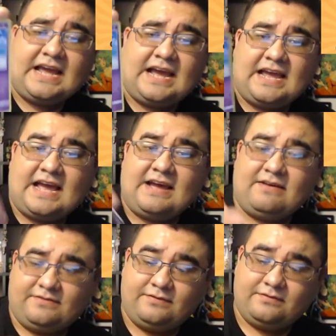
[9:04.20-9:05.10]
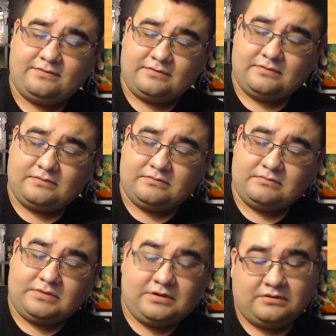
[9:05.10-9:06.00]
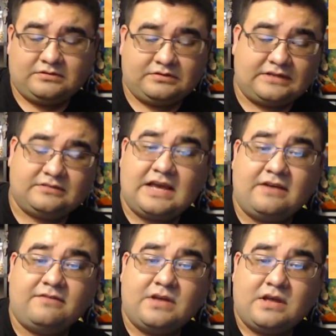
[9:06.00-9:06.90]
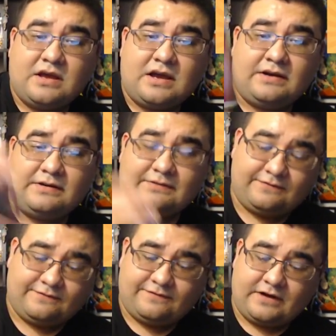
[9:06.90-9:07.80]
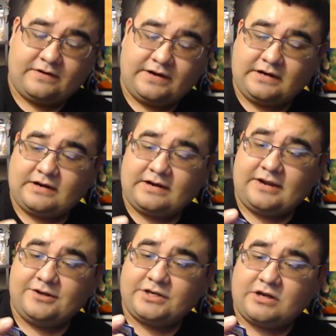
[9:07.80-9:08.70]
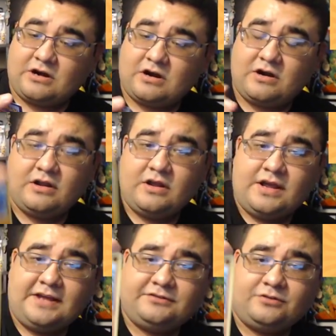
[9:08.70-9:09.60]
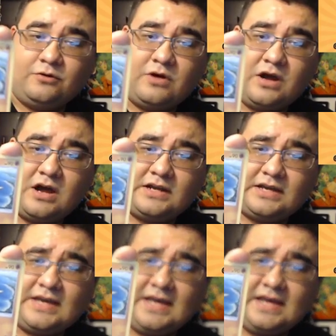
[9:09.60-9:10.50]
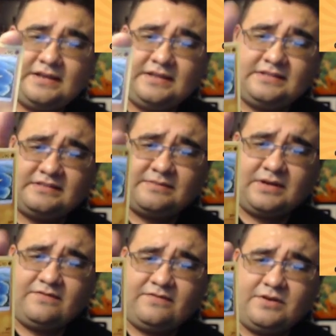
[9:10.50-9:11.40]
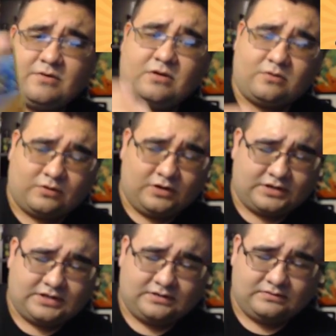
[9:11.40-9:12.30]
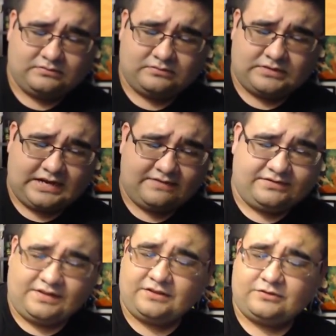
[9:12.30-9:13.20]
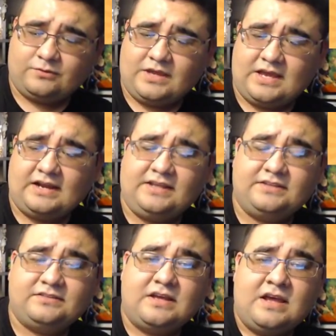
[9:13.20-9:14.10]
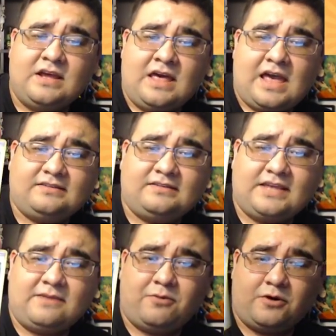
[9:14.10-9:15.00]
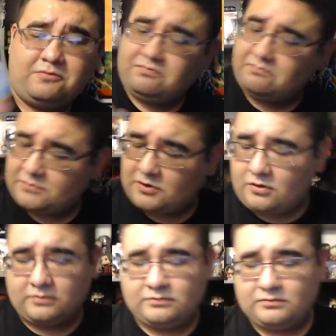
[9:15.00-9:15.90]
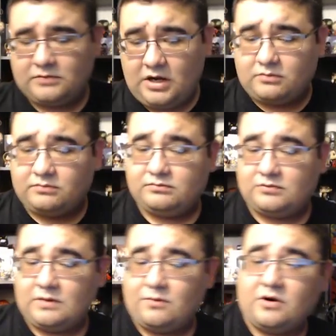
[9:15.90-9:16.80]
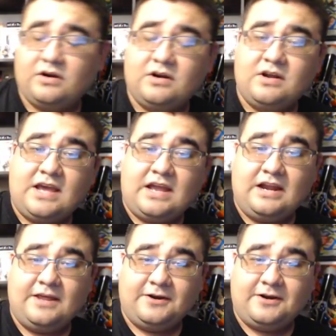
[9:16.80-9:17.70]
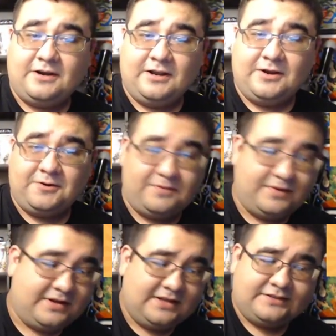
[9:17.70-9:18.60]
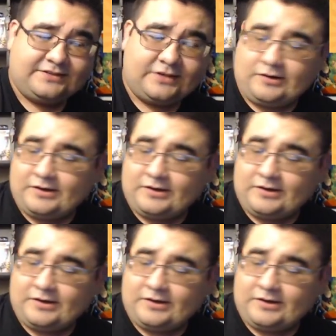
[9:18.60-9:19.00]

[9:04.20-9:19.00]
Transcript: have. It's nice to have. Fairy energy card, a Solrock, and this is, I believe, new artwork. I haven't seen this one yet, at least. An escape rope. Cool. Oh, one more. Another Gloom. So,